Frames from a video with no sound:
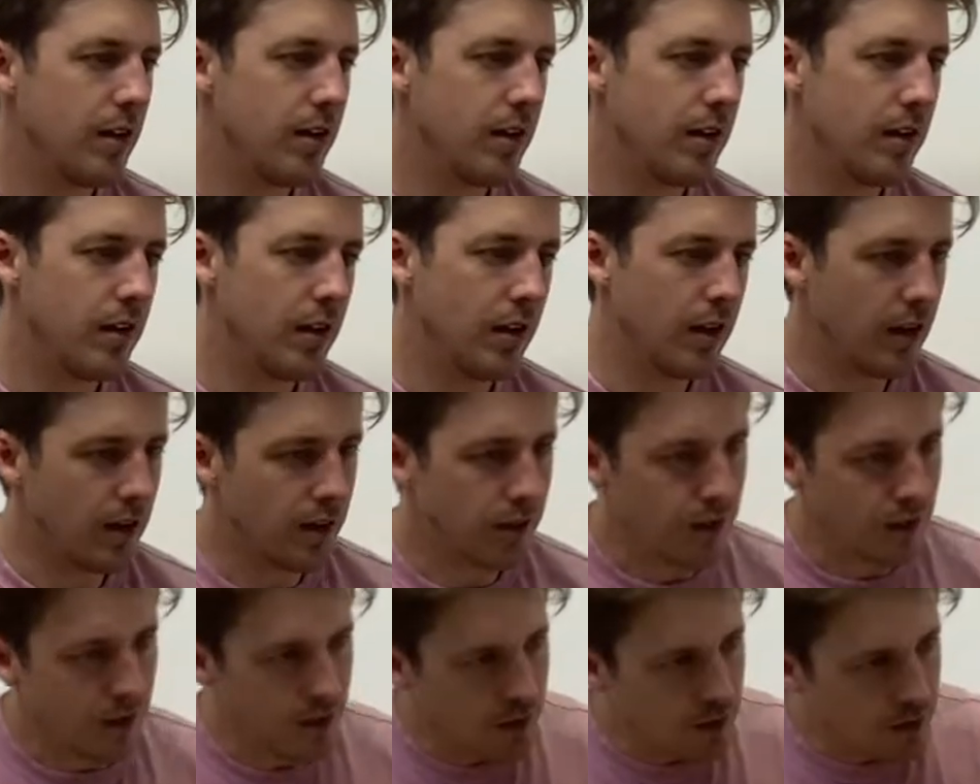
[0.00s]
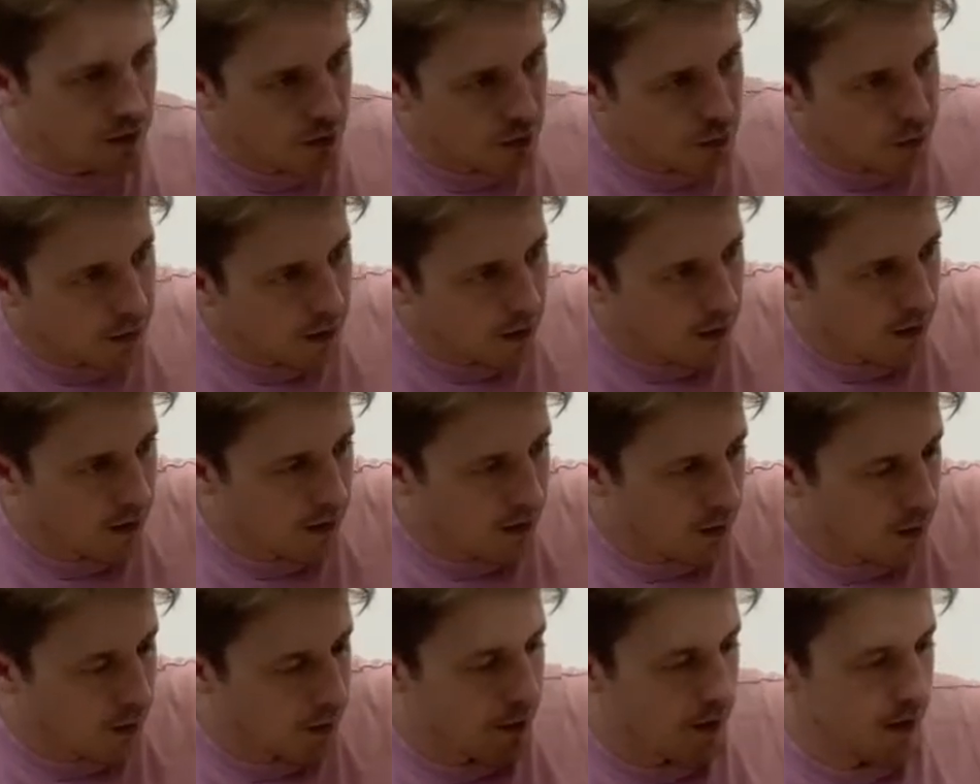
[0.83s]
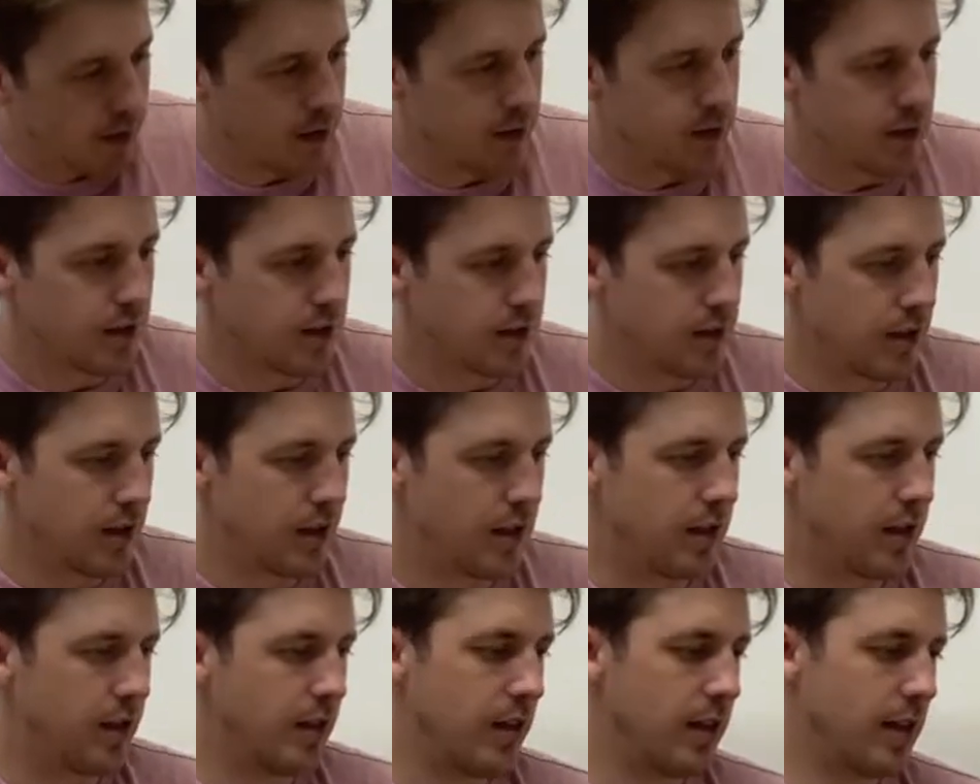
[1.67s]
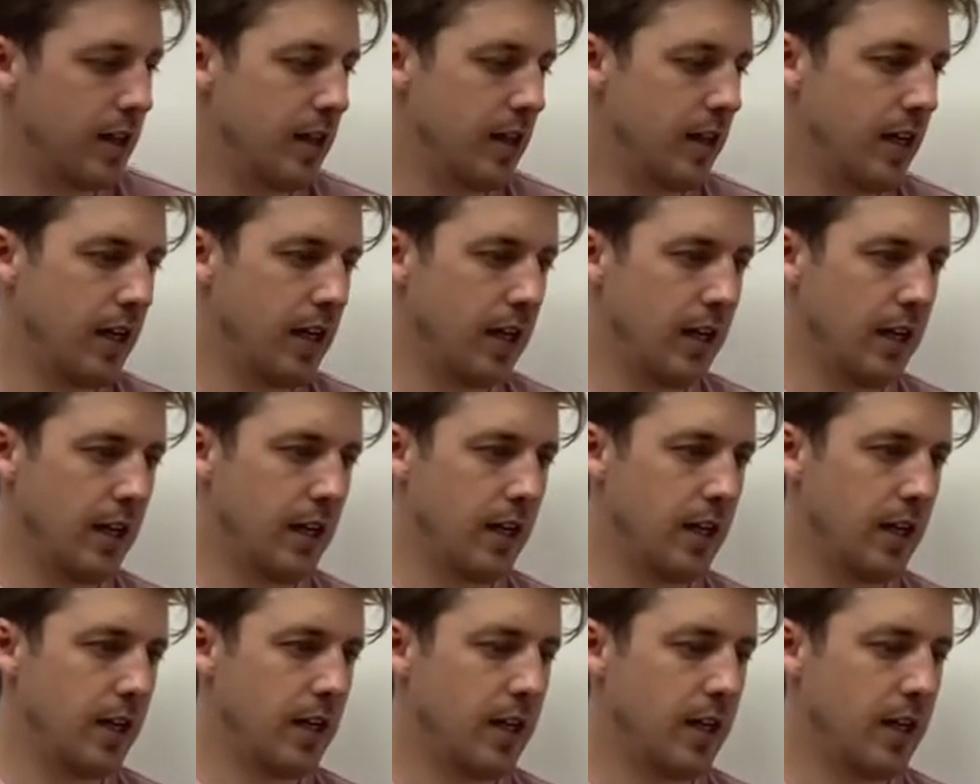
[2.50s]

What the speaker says: Yeah, so those two parallel branches, I think